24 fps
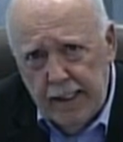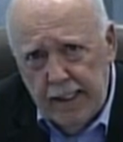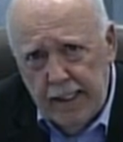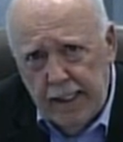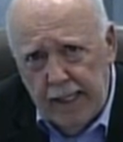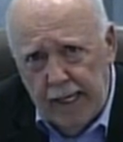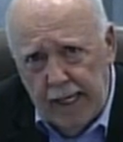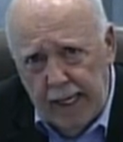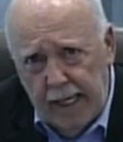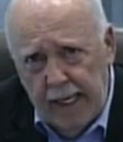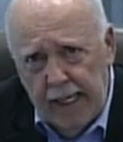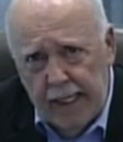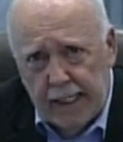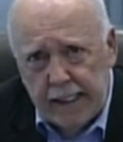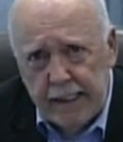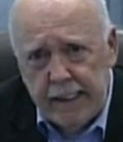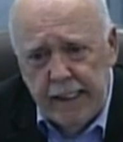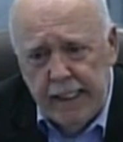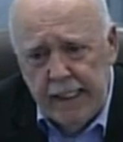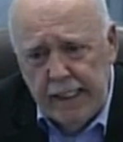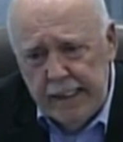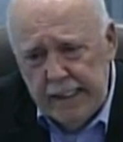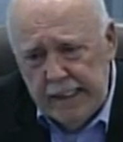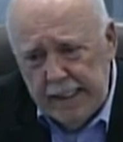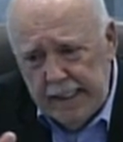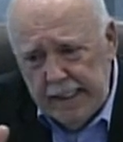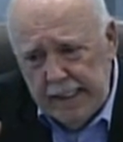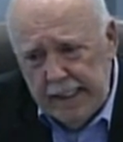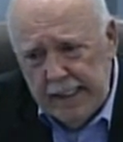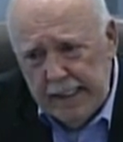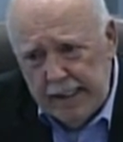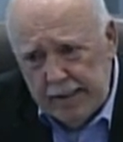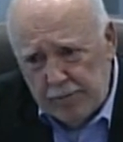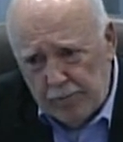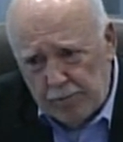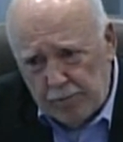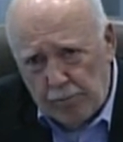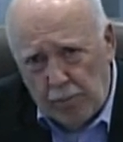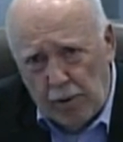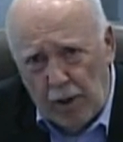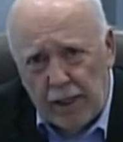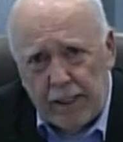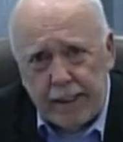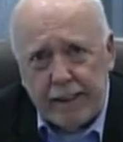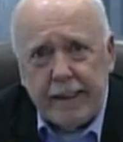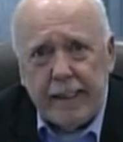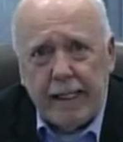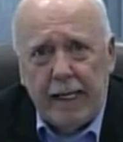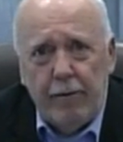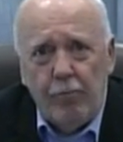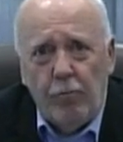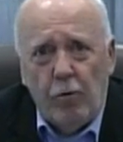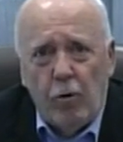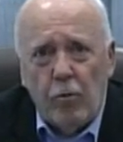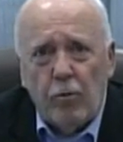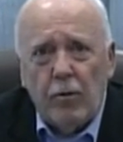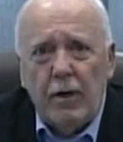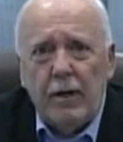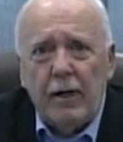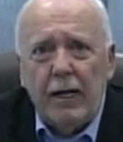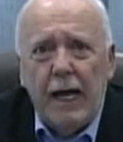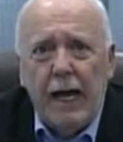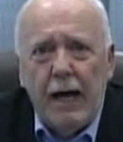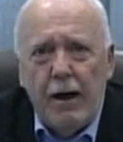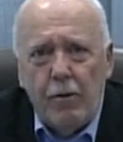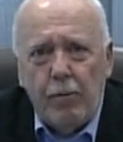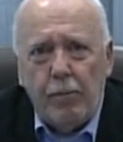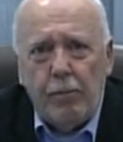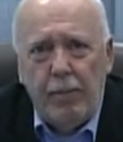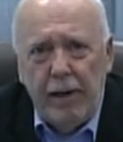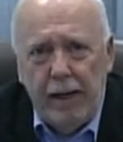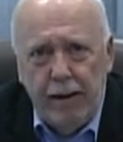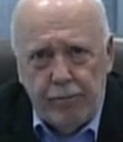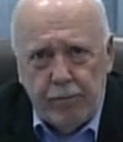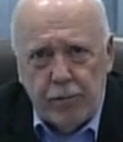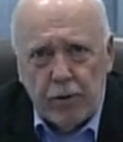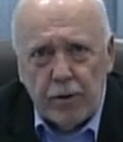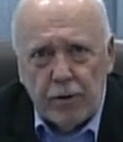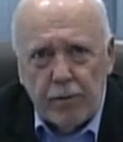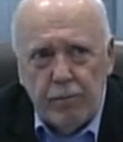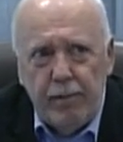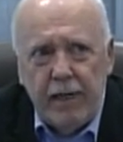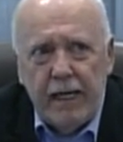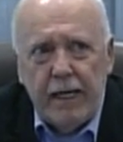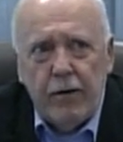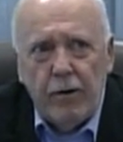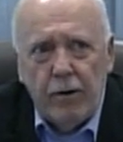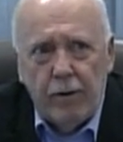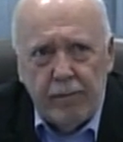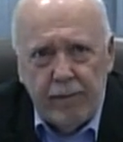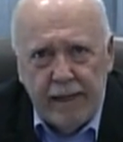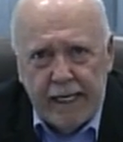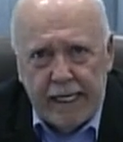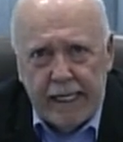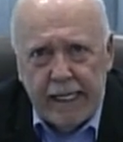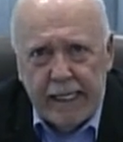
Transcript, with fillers: And, but they won't allow people to be coming